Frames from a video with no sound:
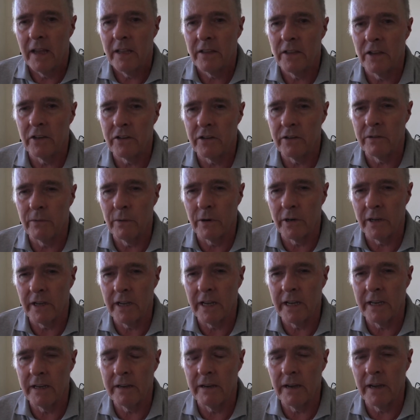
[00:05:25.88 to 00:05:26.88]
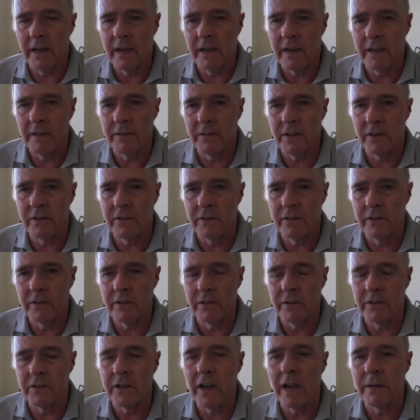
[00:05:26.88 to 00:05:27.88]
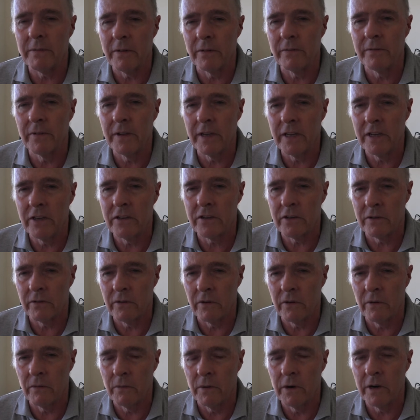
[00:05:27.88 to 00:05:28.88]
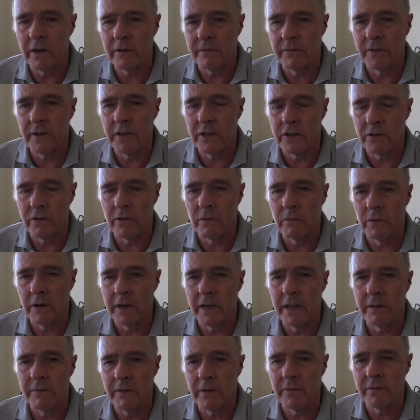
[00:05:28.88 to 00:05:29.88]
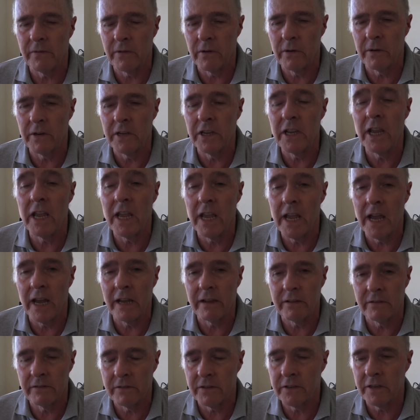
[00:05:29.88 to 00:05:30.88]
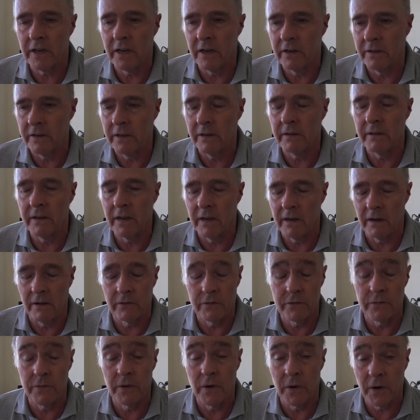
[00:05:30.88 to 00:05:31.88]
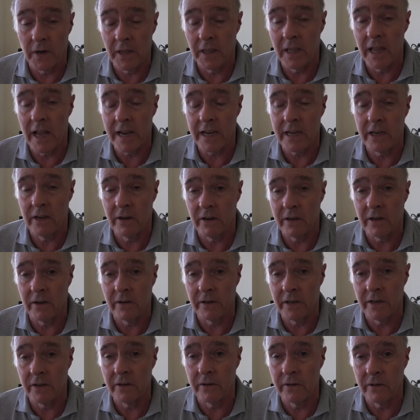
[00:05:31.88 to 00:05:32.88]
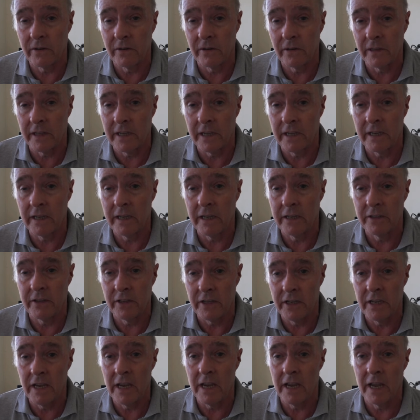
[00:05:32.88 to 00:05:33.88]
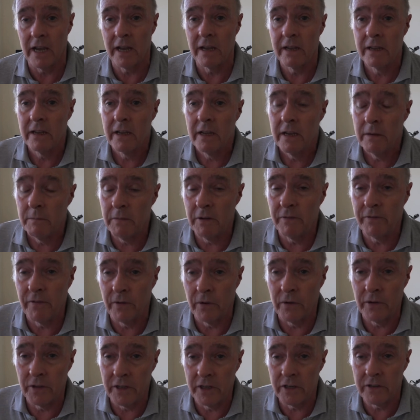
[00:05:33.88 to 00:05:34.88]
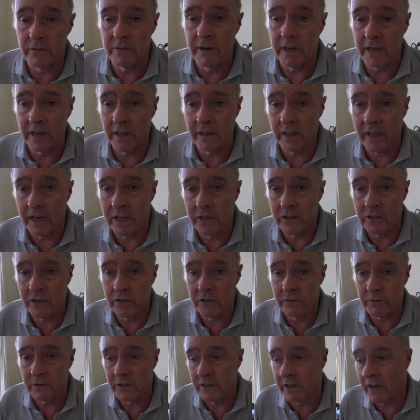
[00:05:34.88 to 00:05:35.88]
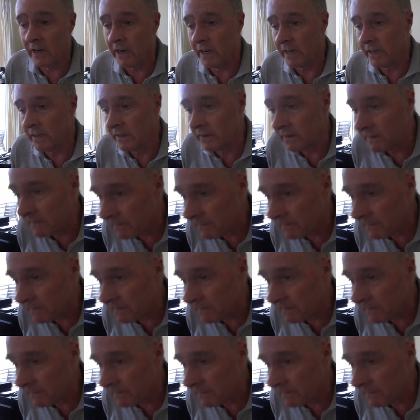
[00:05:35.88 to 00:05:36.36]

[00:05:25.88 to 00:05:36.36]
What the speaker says: that you want a that you have a visa or work visa or whatever for a year. So that I was very lucky; I got in early in the year before these regulations were tightened.